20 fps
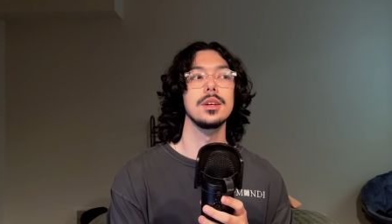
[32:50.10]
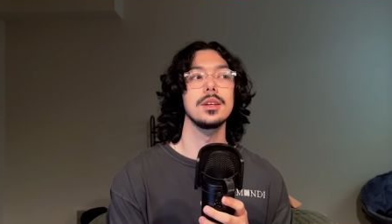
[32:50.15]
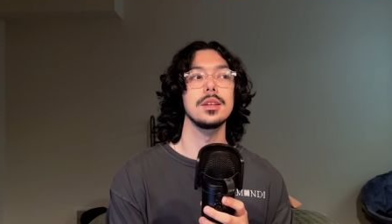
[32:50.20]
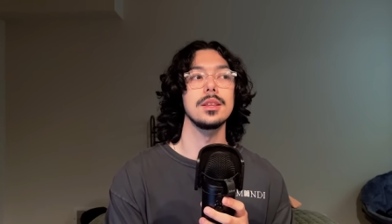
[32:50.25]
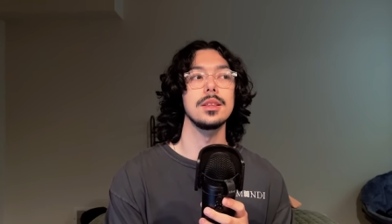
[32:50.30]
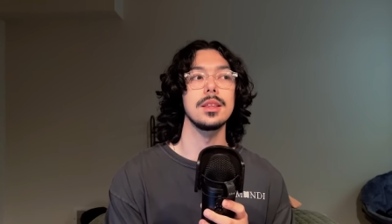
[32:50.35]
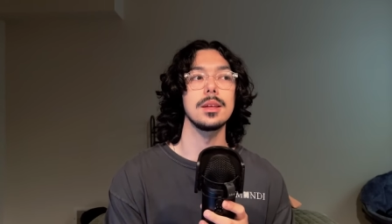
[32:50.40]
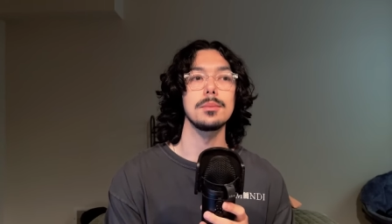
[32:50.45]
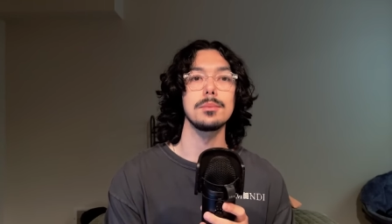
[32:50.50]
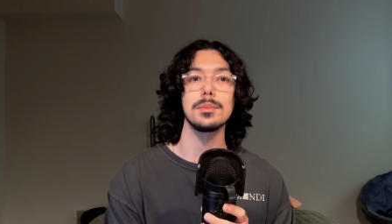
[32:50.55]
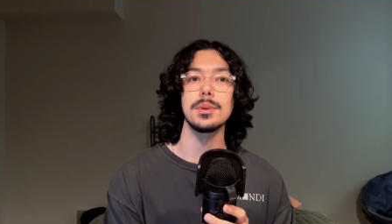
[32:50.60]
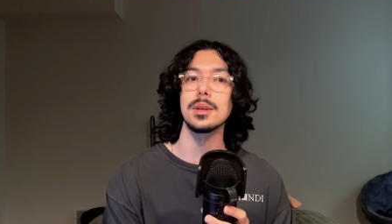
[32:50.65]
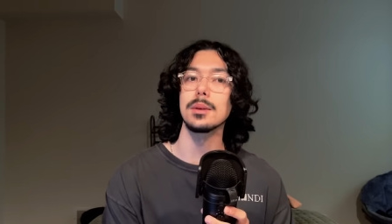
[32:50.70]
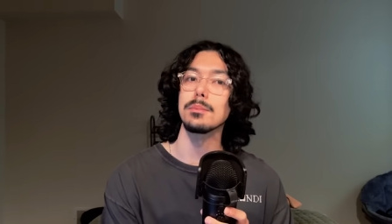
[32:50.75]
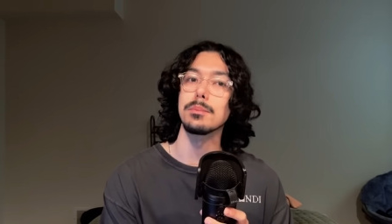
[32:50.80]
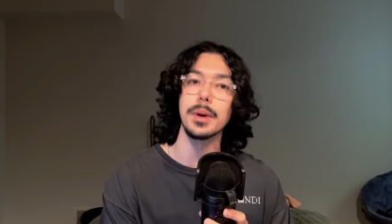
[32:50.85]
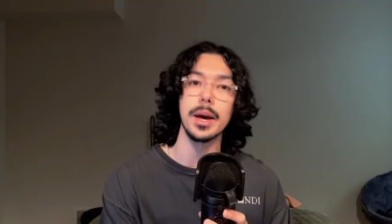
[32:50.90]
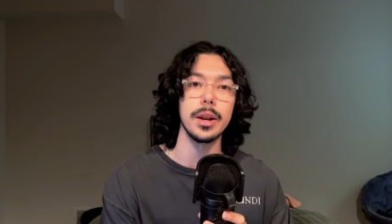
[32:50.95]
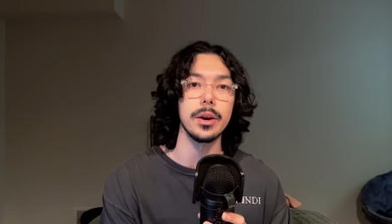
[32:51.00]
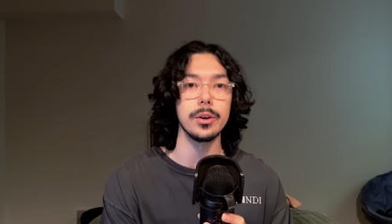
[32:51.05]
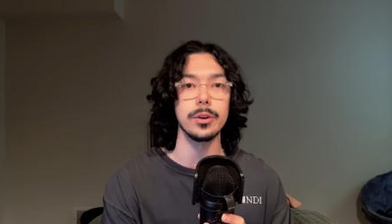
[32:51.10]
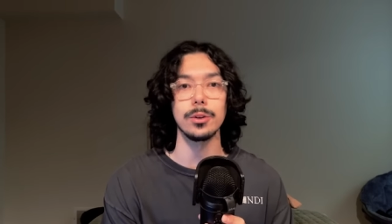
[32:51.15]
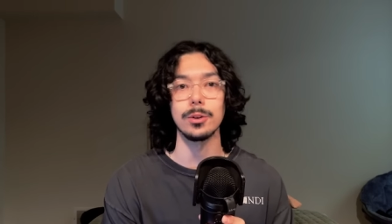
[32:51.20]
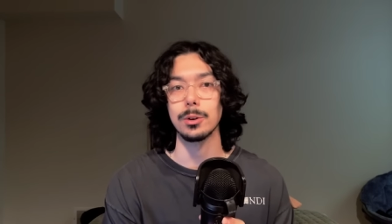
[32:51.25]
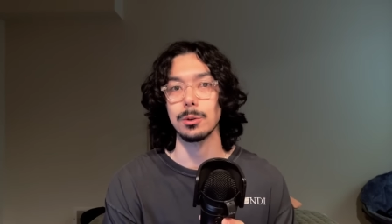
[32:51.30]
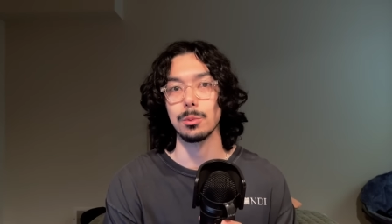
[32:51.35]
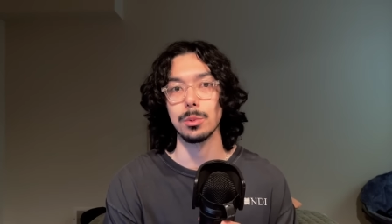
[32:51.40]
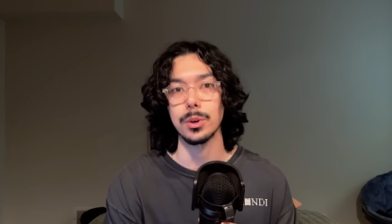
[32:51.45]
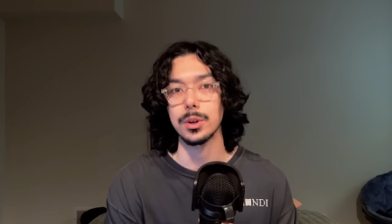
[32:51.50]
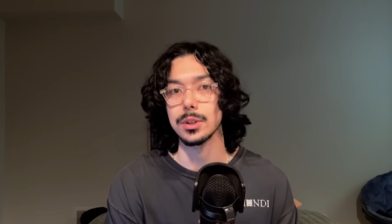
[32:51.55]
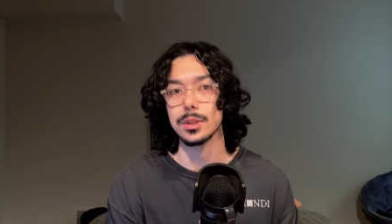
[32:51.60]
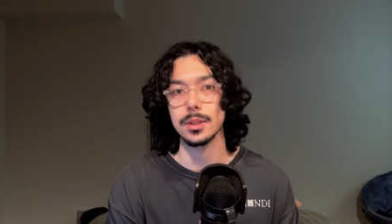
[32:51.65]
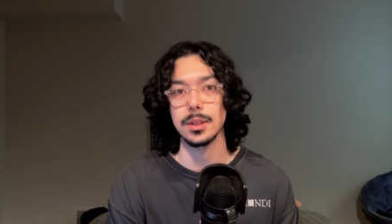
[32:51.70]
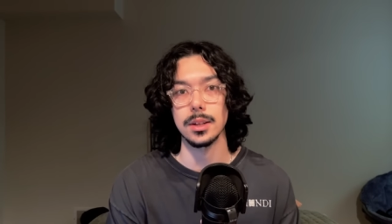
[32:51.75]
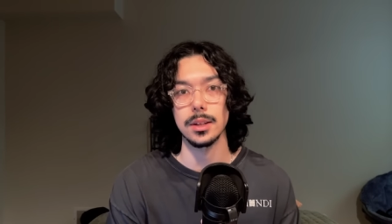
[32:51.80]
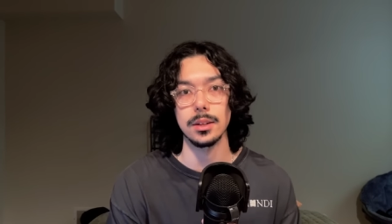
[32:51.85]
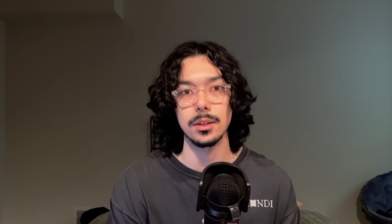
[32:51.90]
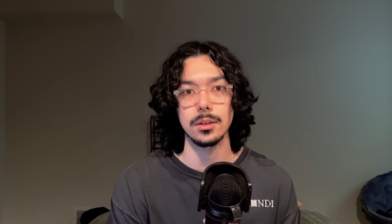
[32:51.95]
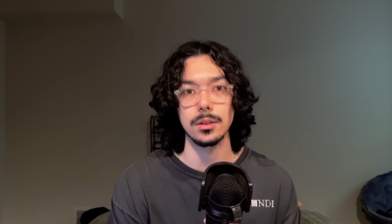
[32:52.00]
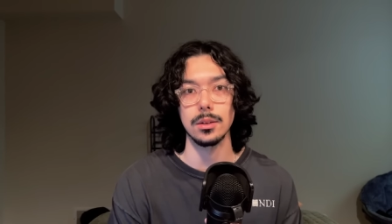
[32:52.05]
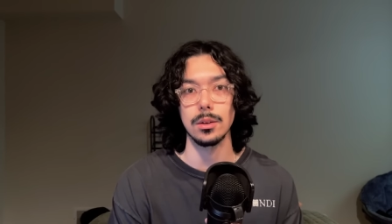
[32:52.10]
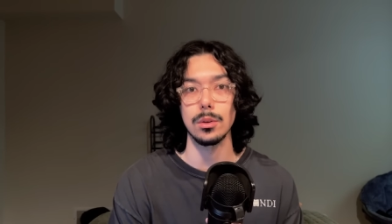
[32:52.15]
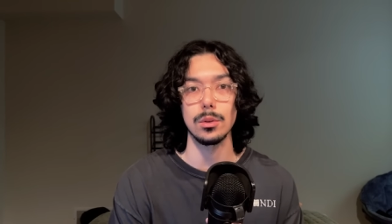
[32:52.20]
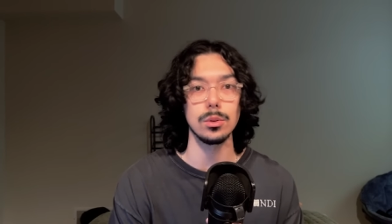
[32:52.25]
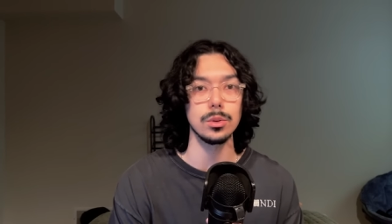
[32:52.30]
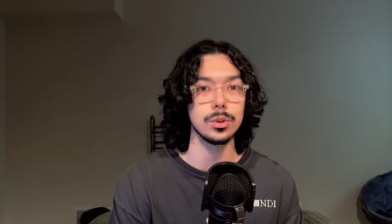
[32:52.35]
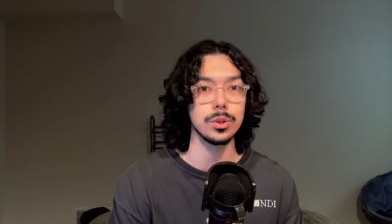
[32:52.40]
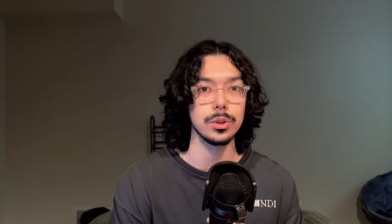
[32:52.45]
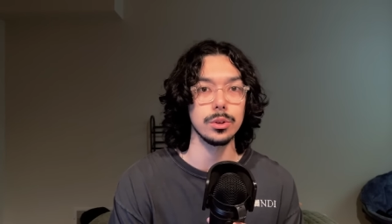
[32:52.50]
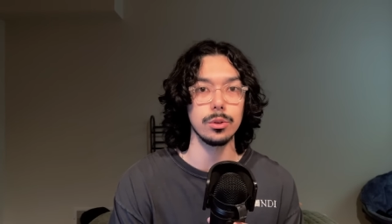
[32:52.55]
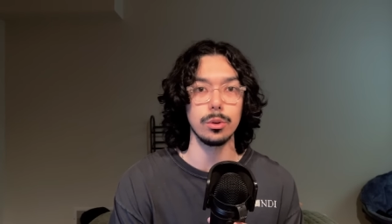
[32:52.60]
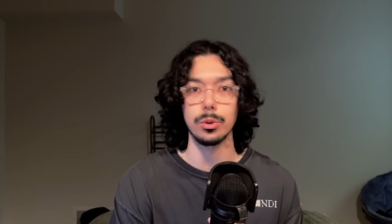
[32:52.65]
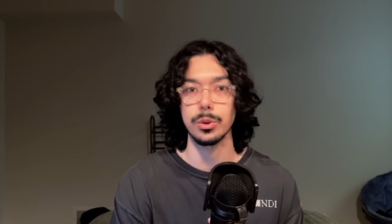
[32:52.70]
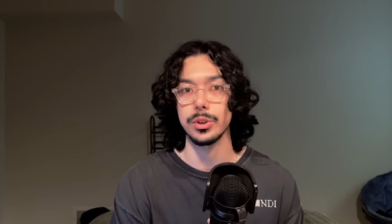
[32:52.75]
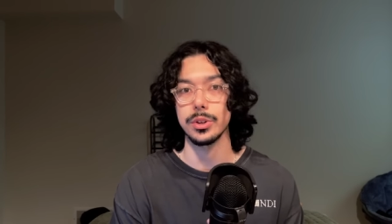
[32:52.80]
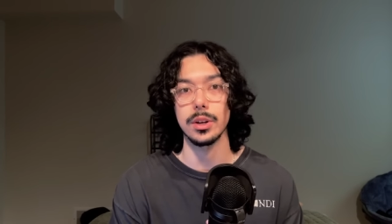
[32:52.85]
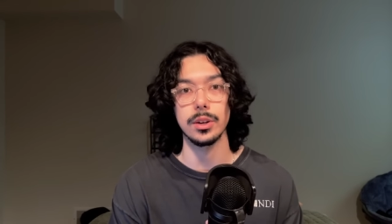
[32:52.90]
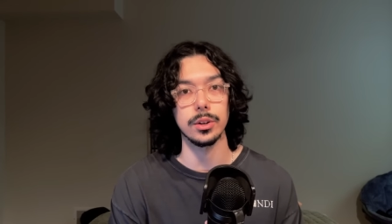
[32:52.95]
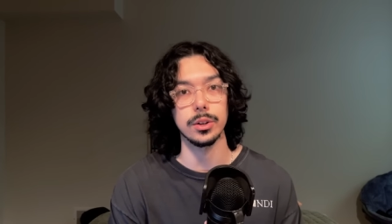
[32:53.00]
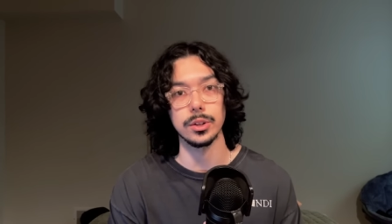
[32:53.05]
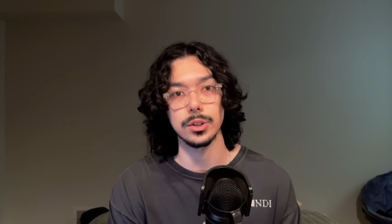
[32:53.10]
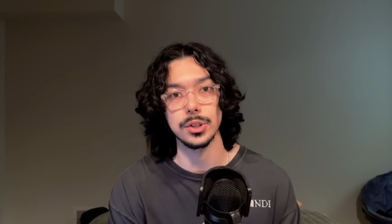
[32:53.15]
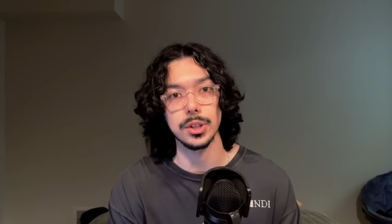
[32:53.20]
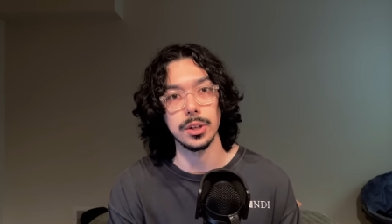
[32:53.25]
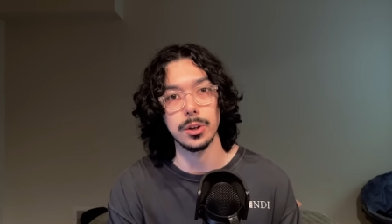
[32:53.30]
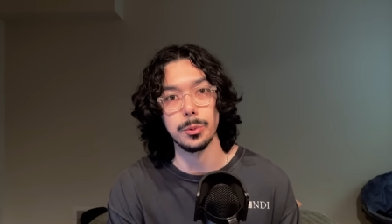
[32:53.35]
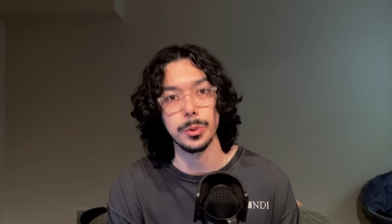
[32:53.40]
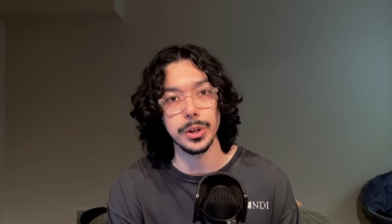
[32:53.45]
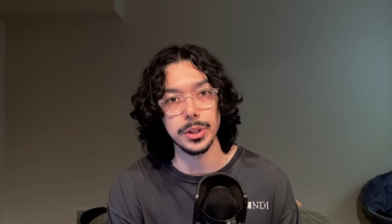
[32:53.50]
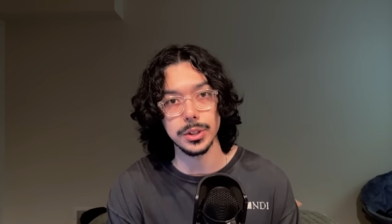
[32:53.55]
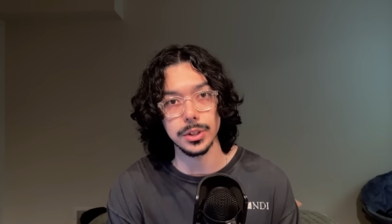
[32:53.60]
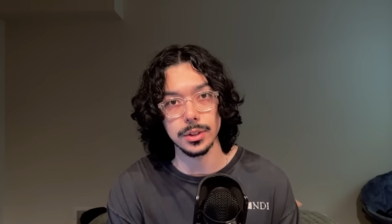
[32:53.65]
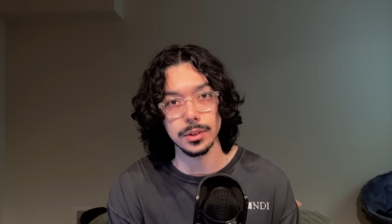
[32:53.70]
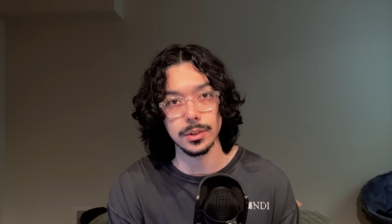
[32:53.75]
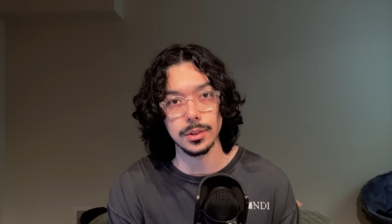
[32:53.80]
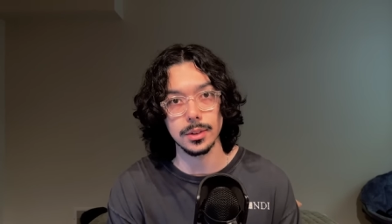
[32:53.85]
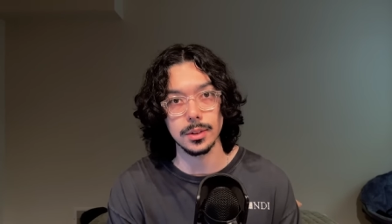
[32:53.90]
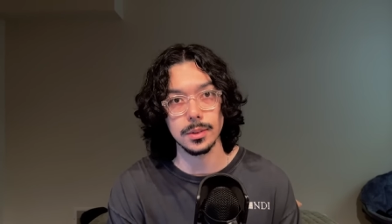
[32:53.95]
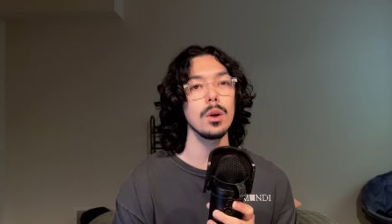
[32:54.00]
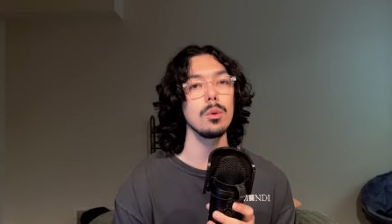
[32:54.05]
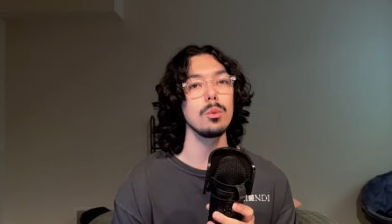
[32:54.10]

them being better or worse than older or younger generations.